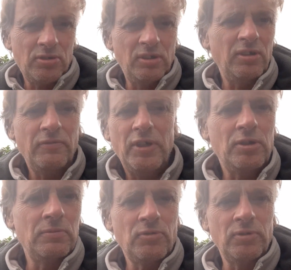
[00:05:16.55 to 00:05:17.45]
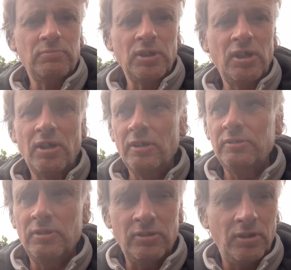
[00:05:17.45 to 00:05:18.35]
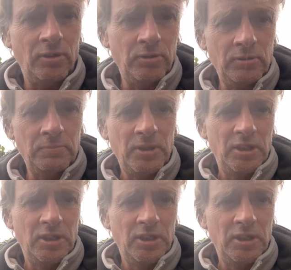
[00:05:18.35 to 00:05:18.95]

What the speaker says: lot of it comes from the garden and the home.